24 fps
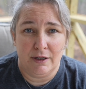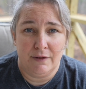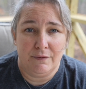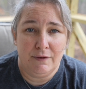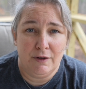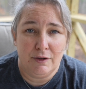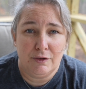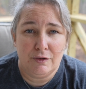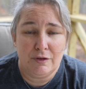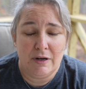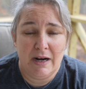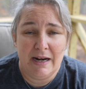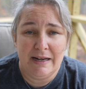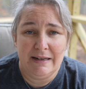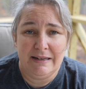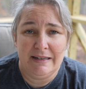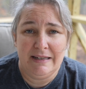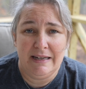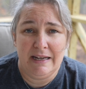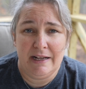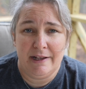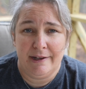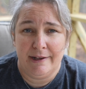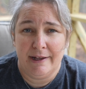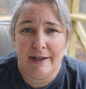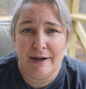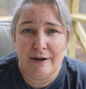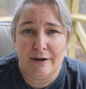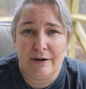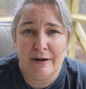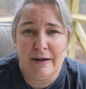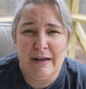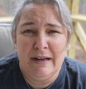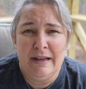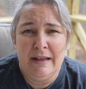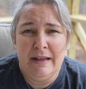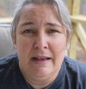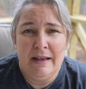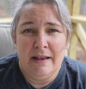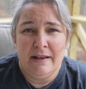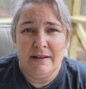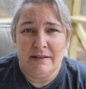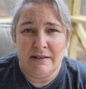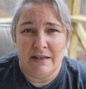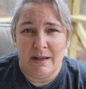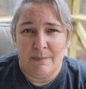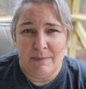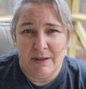If you're trying to declutter
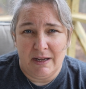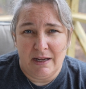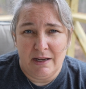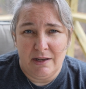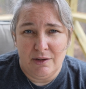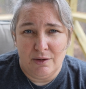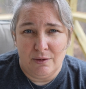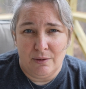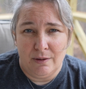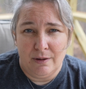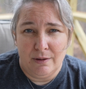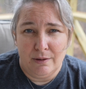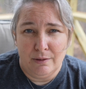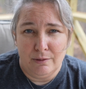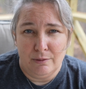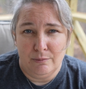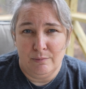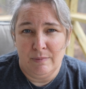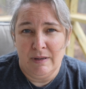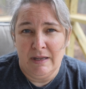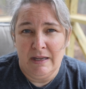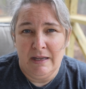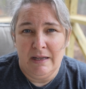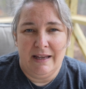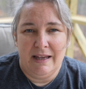something in your home,